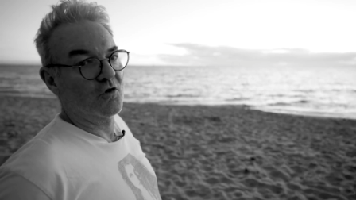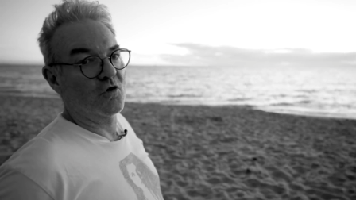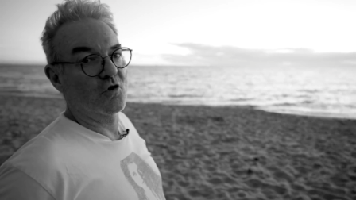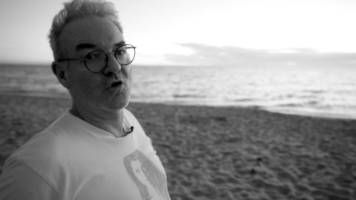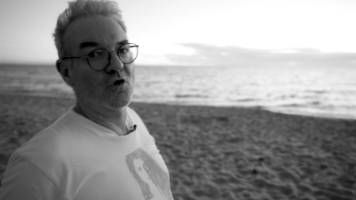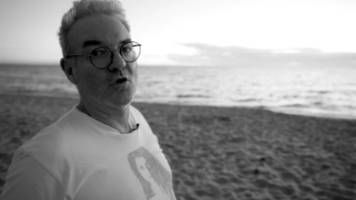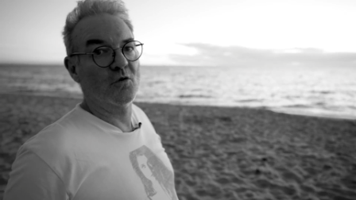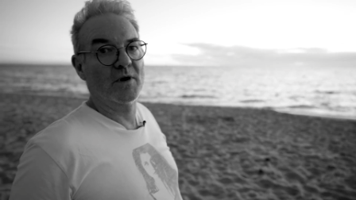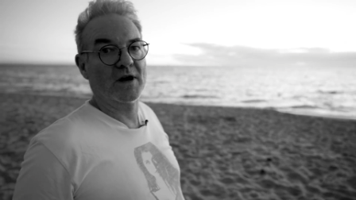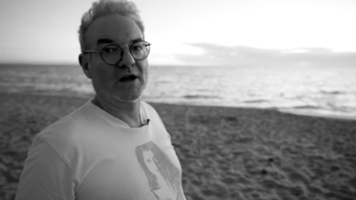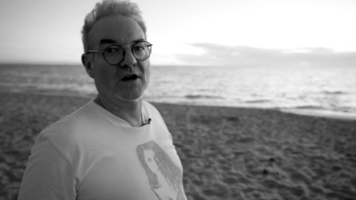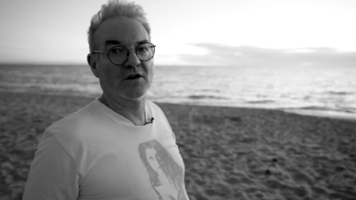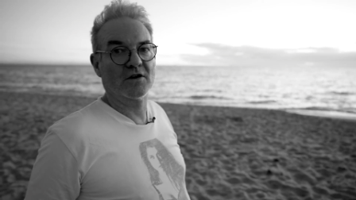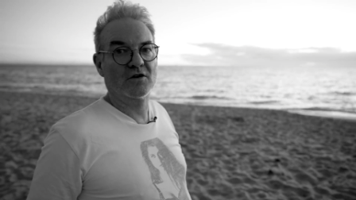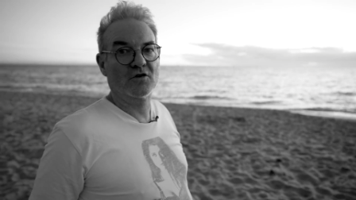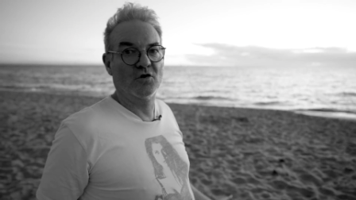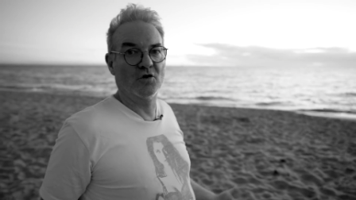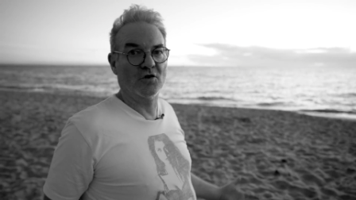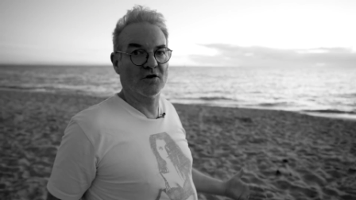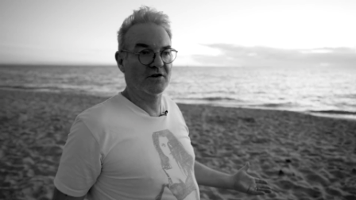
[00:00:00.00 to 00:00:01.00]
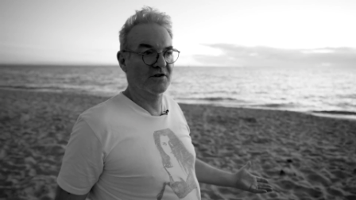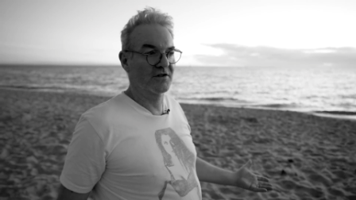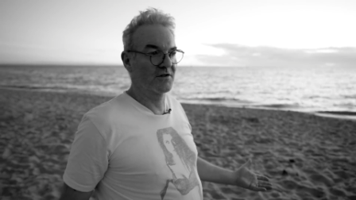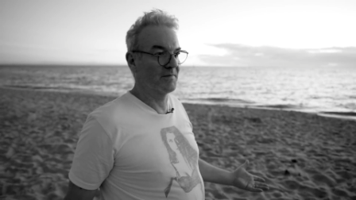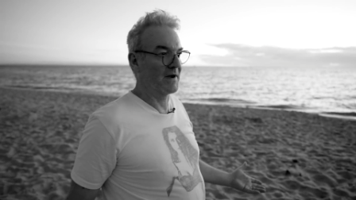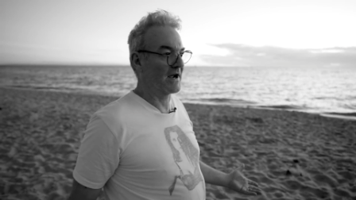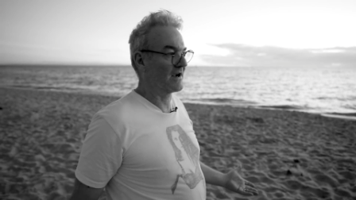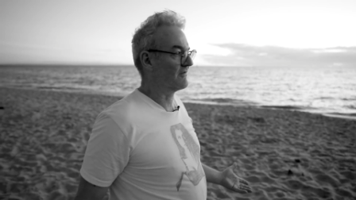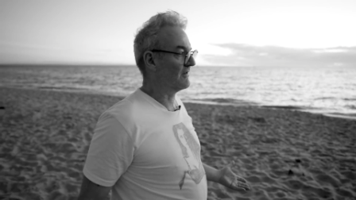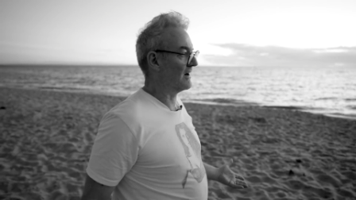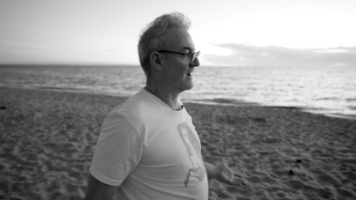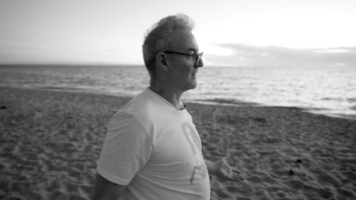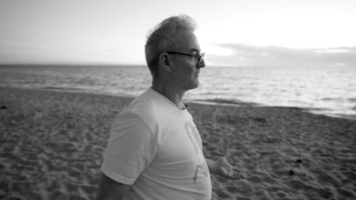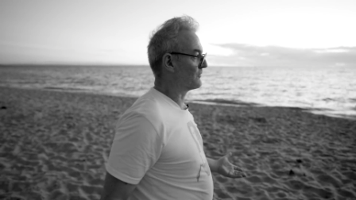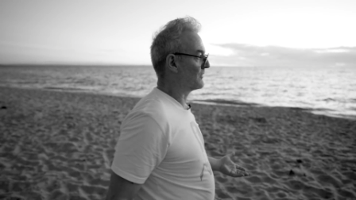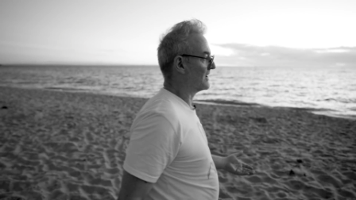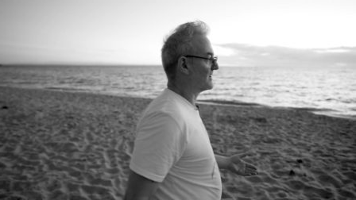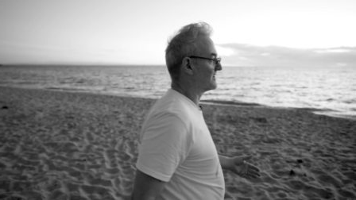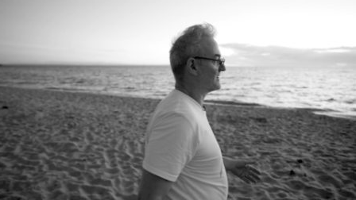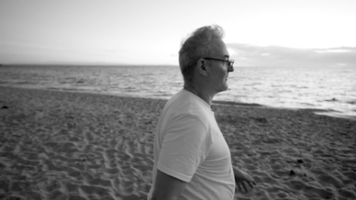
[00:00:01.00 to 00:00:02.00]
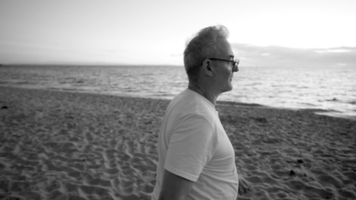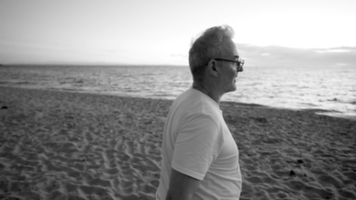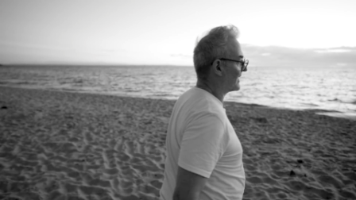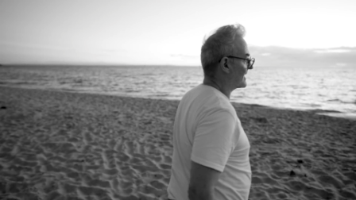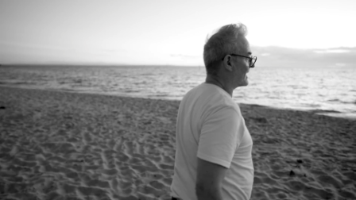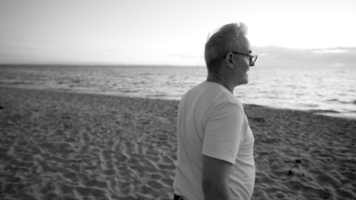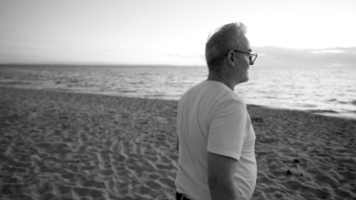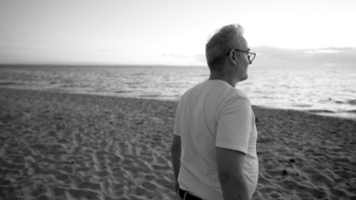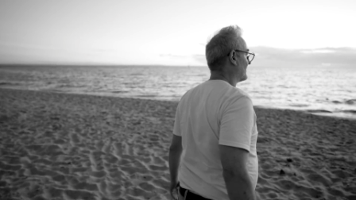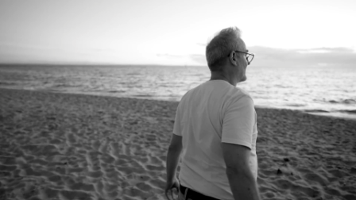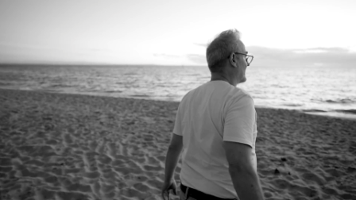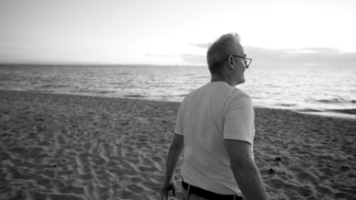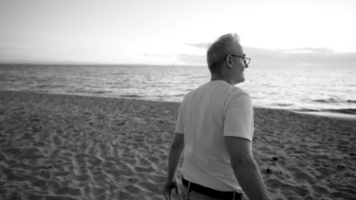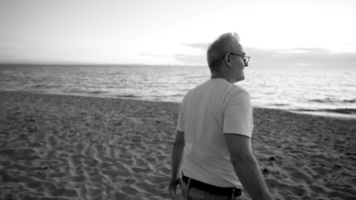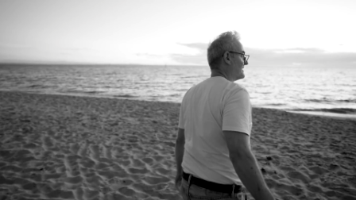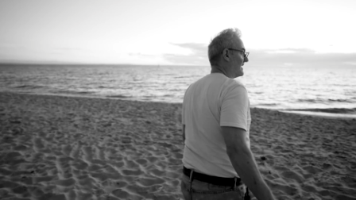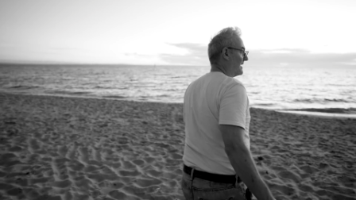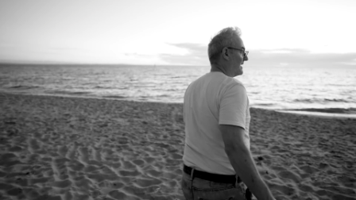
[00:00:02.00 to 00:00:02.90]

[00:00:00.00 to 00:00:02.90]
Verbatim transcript: Or we're going to cook the background. Whereas if I come around